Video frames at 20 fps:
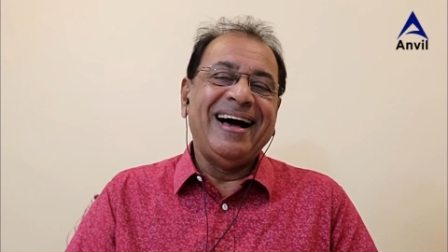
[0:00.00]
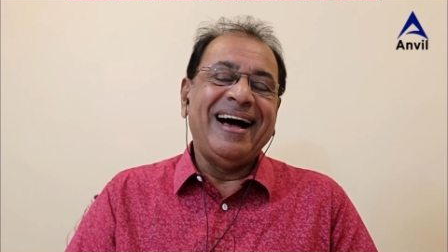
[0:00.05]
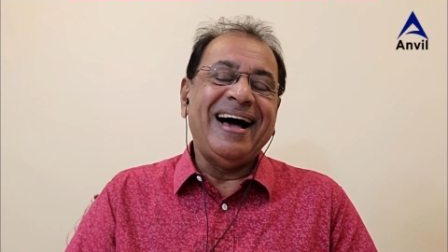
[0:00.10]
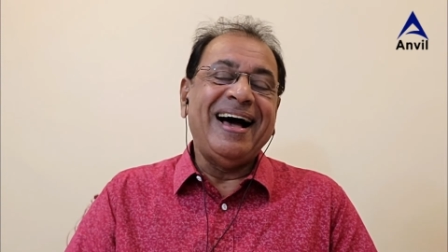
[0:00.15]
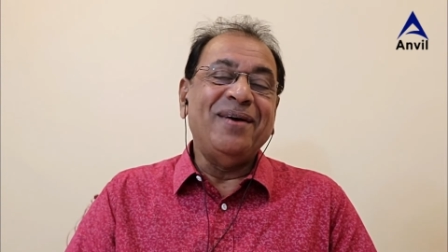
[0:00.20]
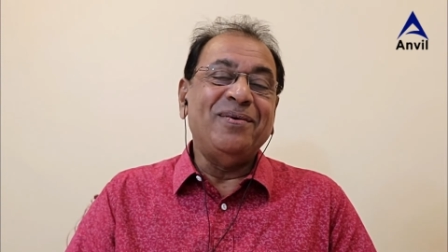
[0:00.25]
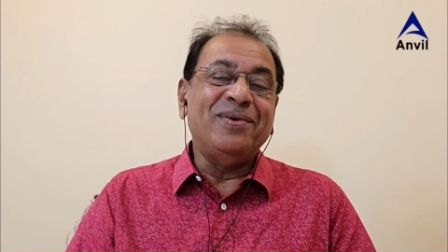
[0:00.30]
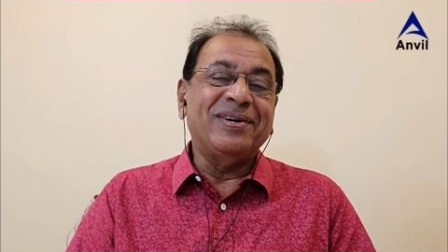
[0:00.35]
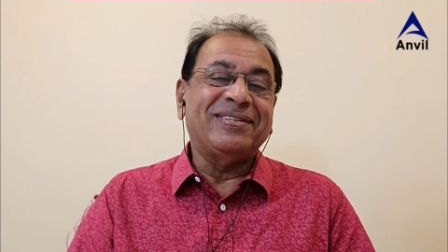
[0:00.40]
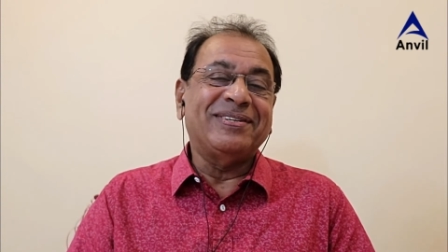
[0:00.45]

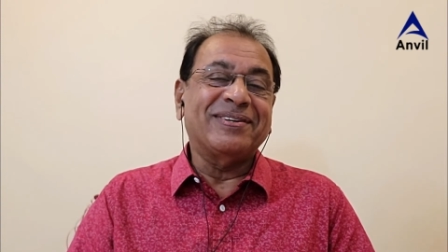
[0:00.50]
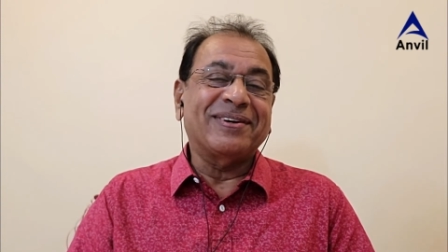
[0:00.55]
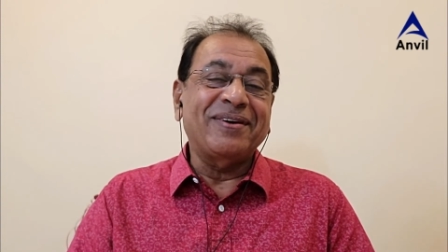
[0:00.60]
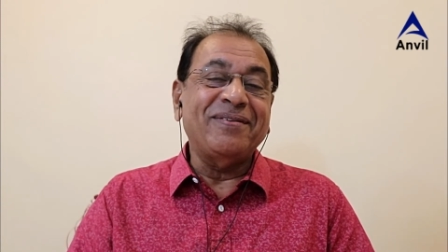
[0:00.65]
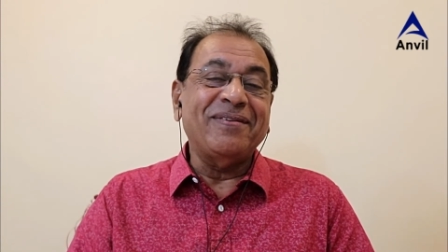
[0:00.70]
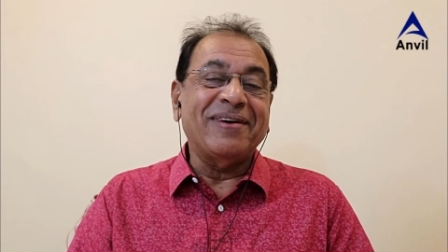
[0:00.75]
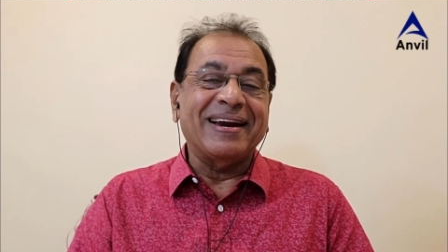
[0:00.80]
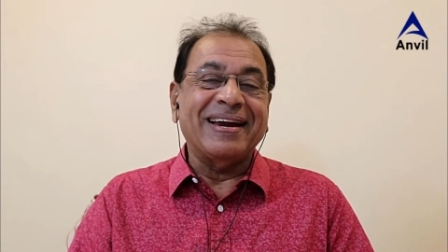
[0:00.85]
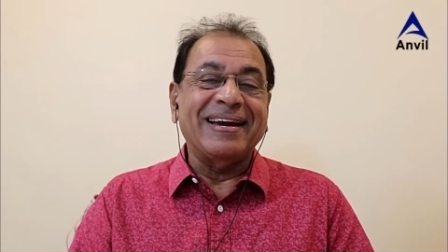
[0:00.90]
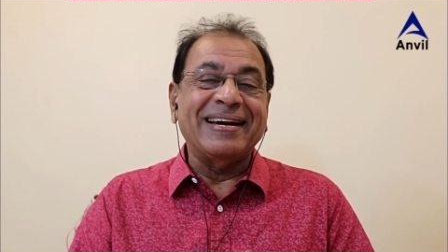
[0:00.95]
I was
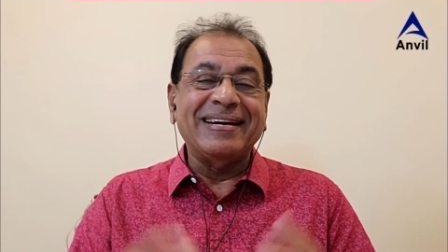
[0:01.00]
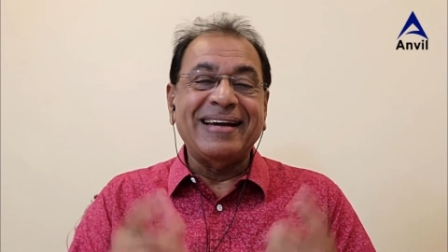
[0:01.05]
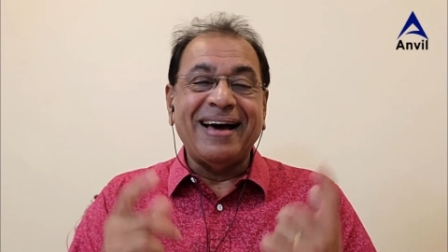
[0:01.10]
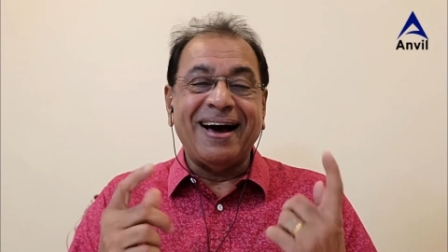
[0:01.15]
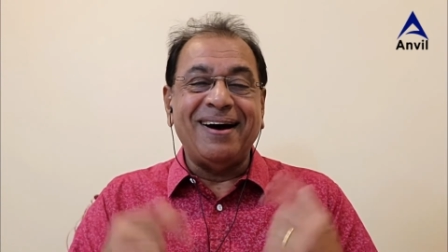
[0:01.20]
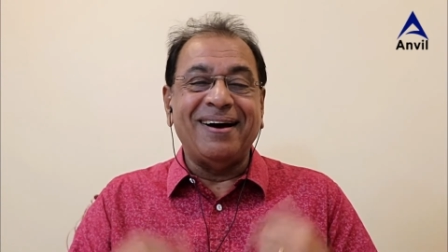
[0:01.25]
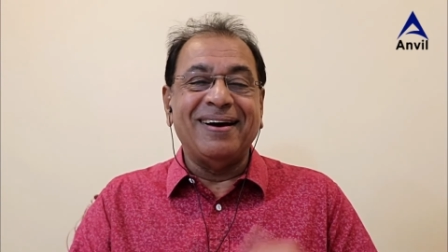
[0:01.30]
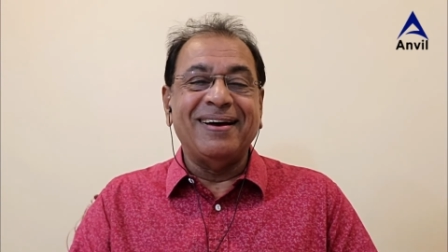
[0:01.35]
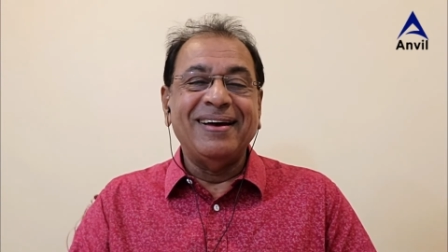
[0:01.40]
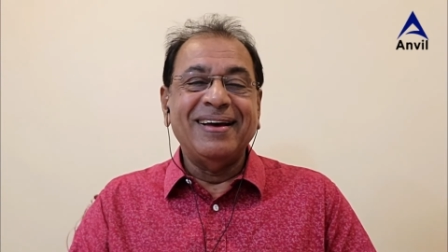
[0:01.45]
shivering,
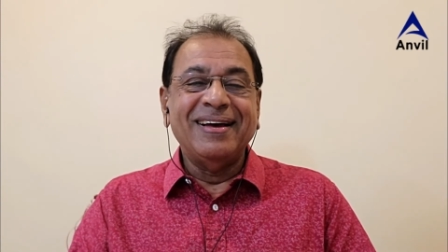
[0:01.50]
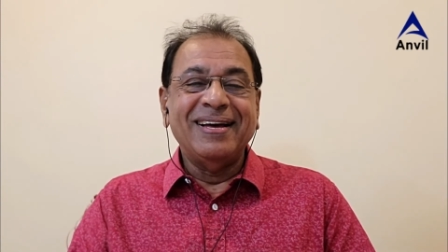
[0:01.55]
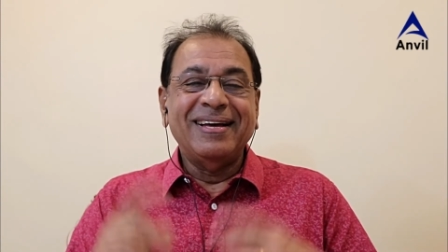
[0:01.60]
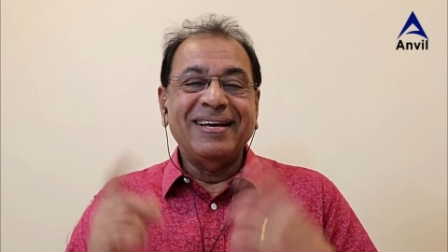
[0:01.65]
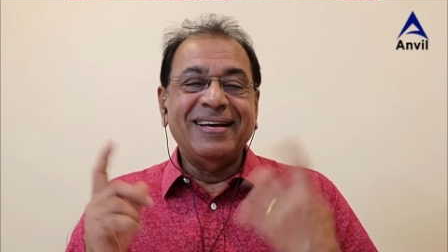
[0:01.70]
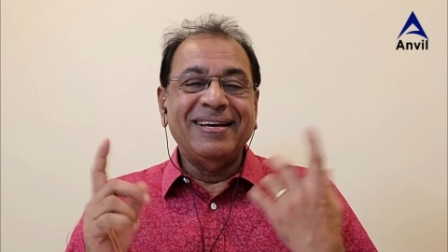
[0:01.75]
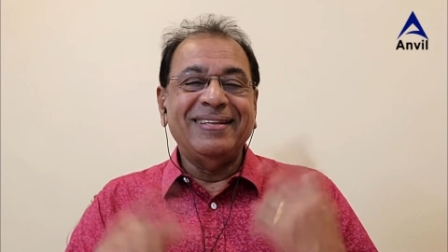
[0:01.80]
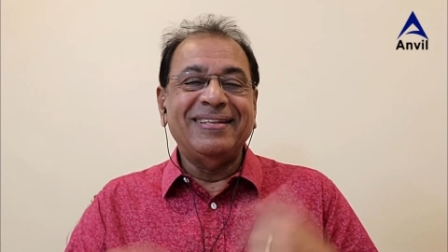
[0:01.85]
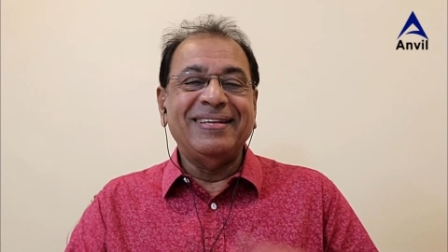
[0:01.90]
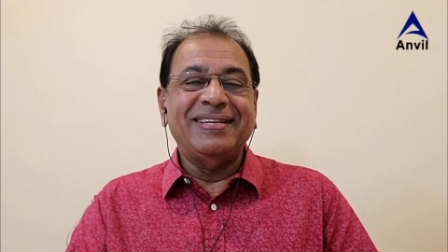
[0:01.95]

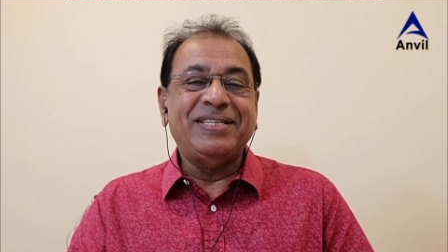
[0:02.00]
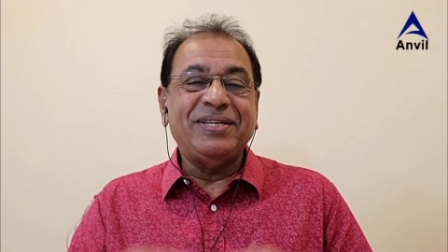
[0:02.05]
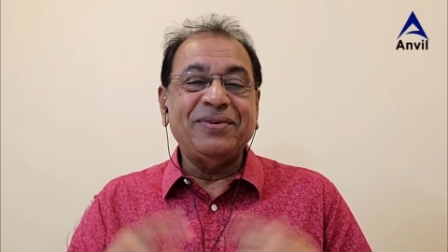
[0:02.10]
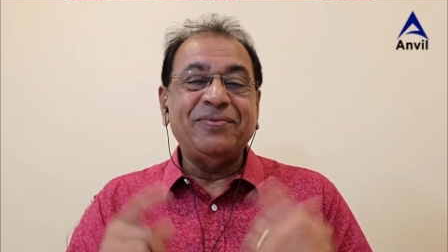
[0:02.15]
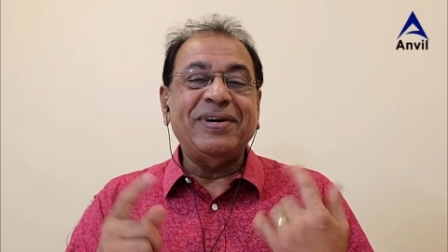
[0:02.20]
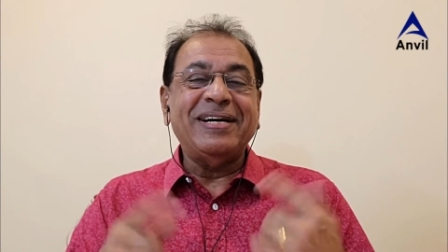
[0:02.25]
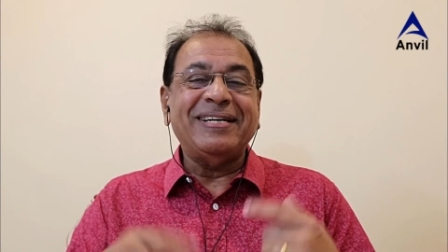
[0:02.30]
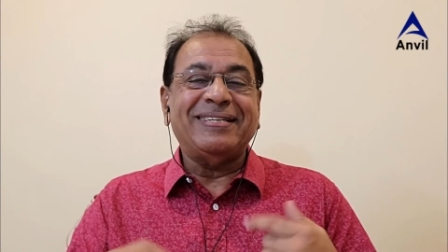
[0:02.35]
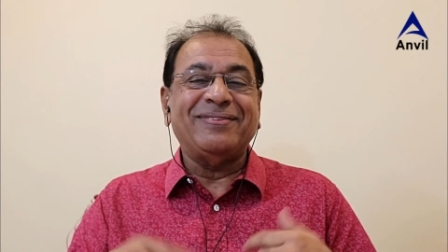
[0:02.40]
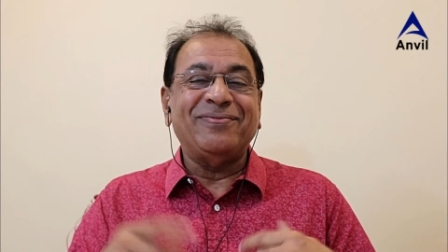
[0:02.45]
the
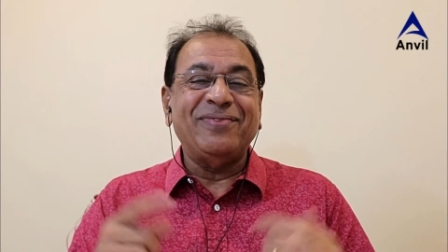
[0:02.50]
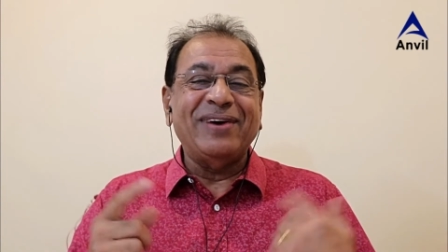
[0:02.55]
shivers